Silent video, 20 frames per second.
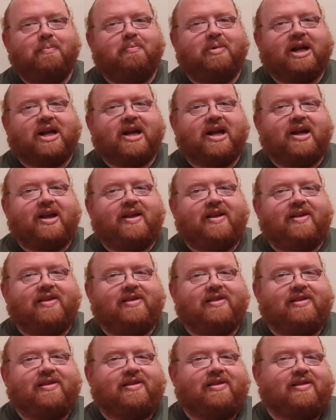
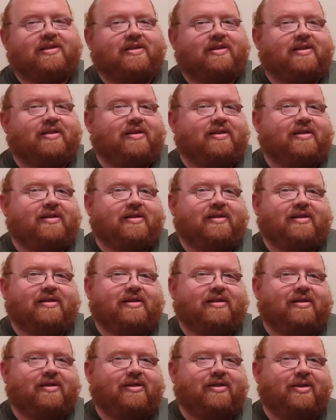
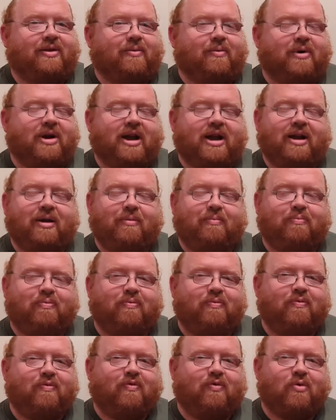Because the way
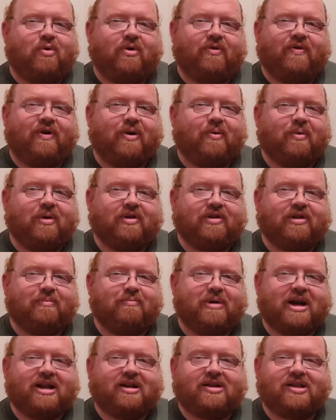warfare works in
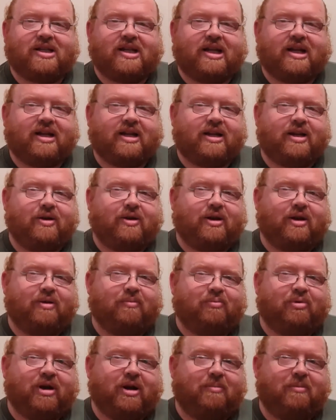BattleTech, you can
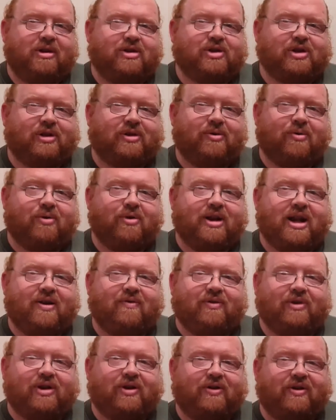pretty much ignore
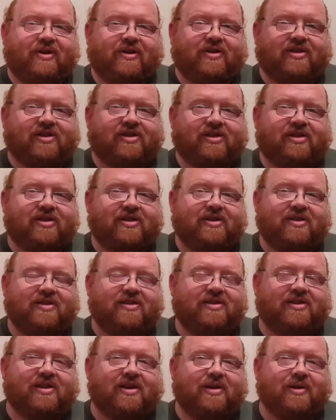naval units.
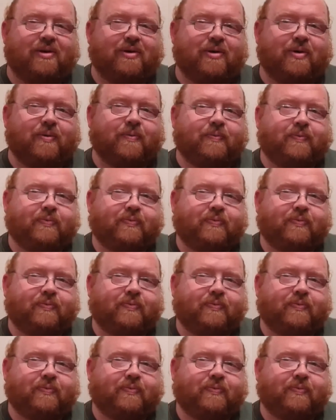So,